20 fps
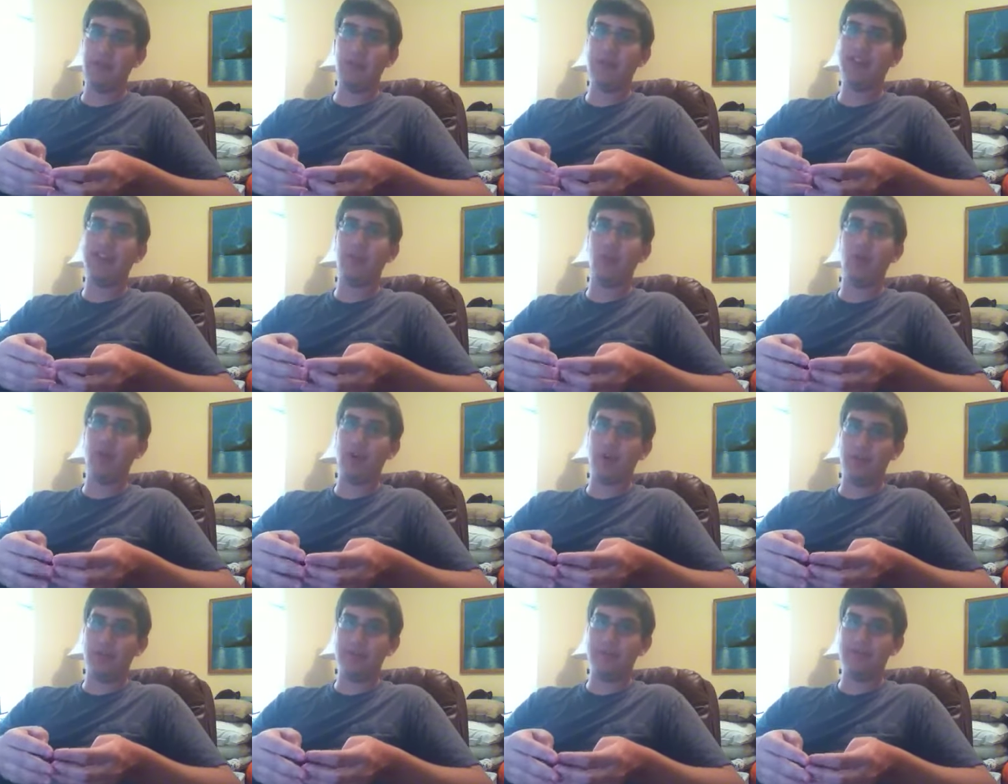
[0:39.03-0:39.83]
really
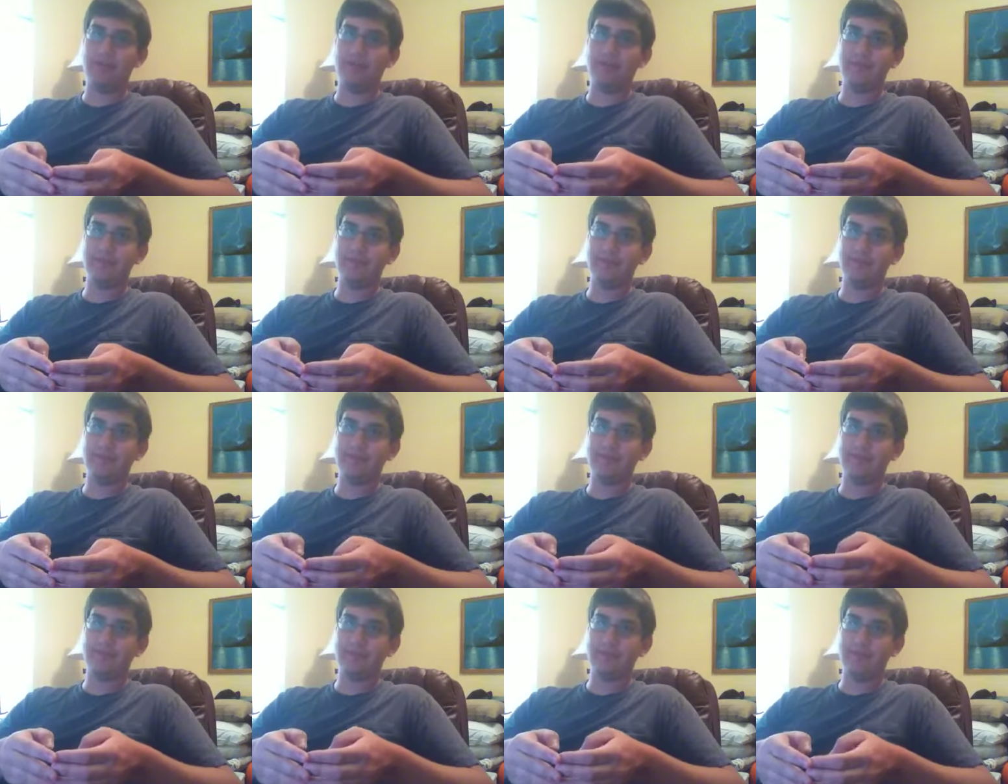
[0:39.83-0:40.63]
will.
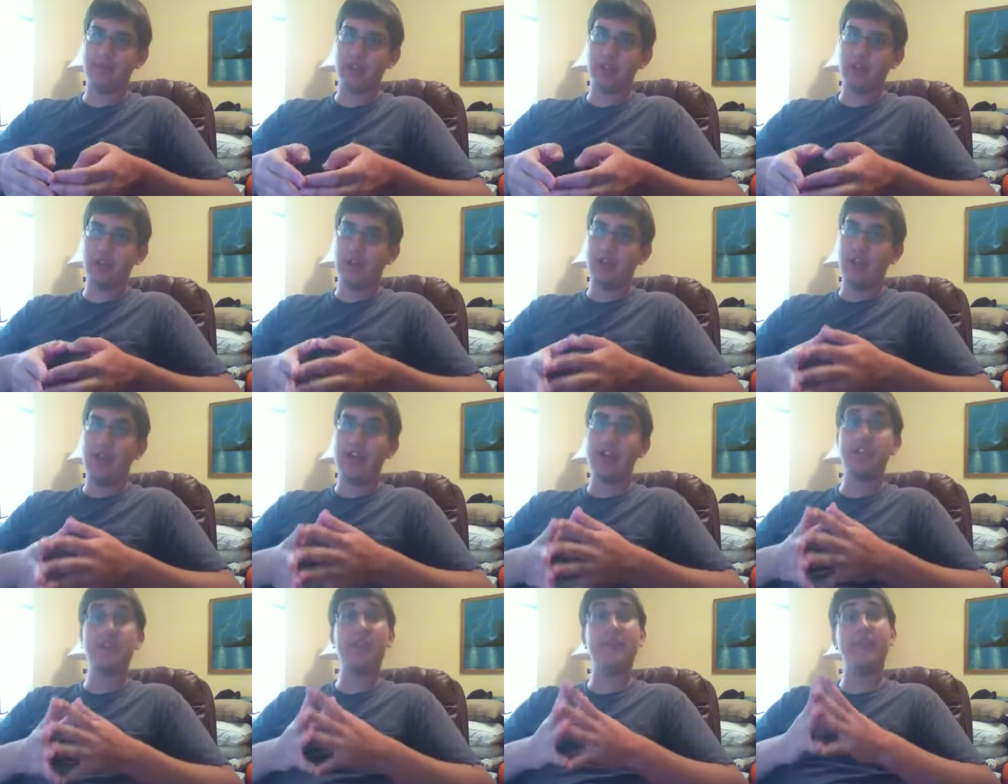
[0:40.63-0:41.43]

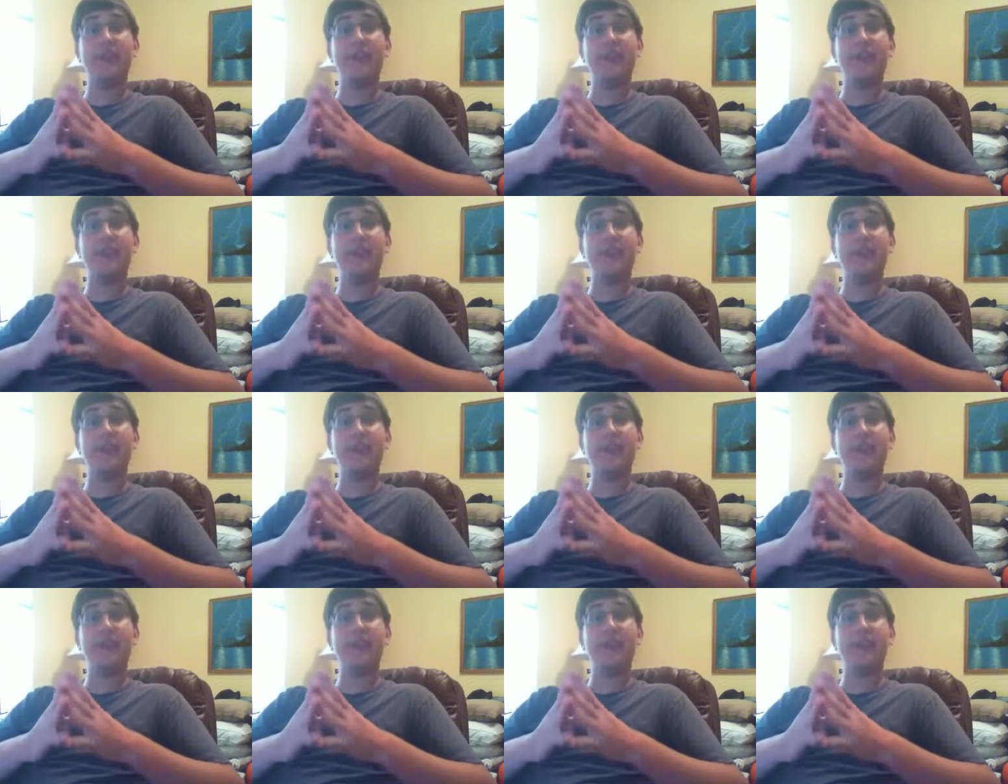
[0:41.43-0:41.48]
That's just